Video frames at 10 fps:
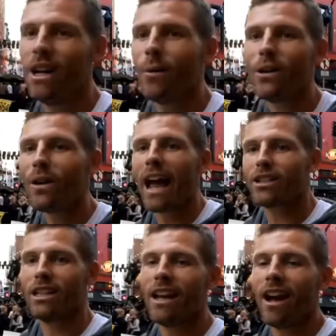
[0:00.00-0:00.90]
We don't
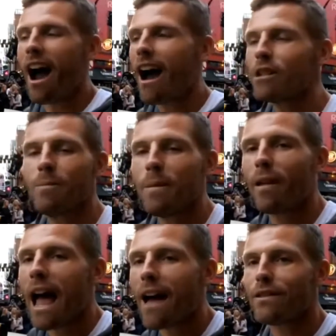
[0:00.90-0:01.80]
actually... Irish
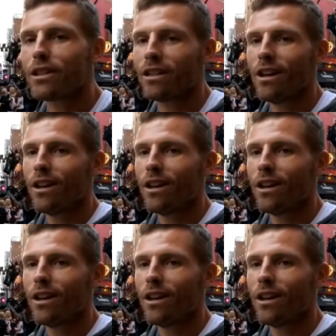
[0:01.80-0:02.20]
people have this